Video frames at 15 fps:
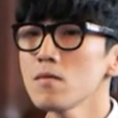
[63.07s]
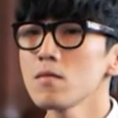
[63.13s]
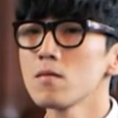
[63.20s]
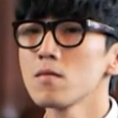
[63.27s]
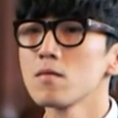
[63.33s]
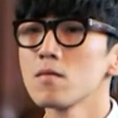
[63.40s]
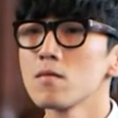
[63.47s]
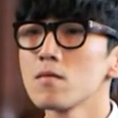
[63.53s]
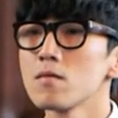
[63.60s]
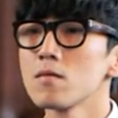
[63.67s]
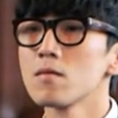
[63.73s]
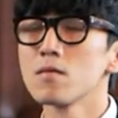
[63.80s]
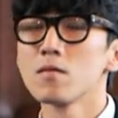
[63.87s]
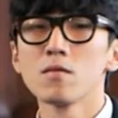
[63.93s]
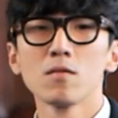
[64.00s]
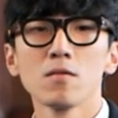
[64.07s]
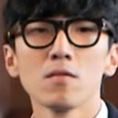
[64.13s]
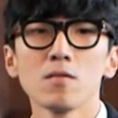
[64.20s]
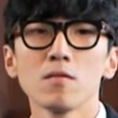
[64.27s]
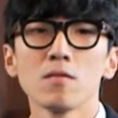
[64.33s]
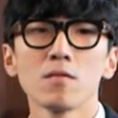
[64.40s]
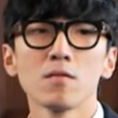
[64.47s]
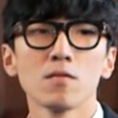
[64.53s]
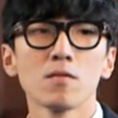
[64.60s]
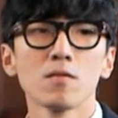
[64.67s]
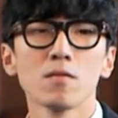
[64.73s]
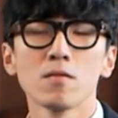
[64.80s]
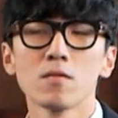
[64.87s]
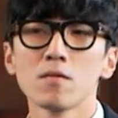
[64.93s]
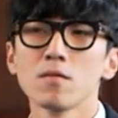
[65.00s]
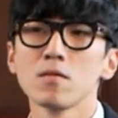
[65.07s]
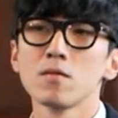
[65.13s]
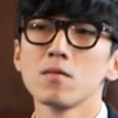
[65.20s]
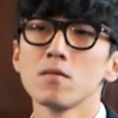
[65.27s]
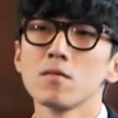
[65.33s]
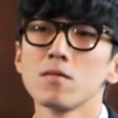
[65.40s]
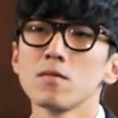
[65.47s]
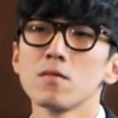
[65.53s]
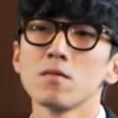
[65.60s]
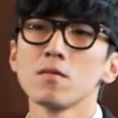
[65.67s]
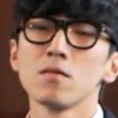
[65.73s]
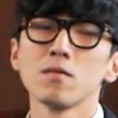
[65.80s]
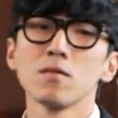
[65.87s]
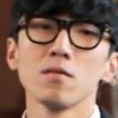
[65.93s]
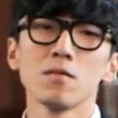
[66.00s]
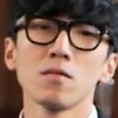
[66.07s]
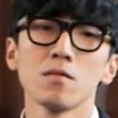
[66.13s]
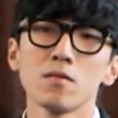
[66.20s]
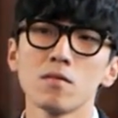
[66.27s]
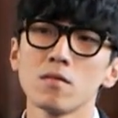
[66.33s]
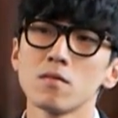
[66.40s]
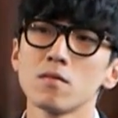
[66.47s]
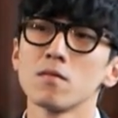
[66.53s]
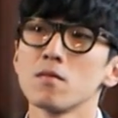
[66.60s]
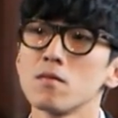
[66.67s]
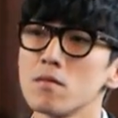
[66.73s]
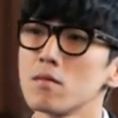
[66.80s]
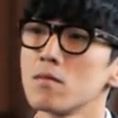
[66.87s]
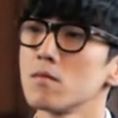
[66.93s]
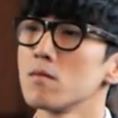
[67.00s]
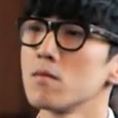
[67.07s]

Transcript: [no speech]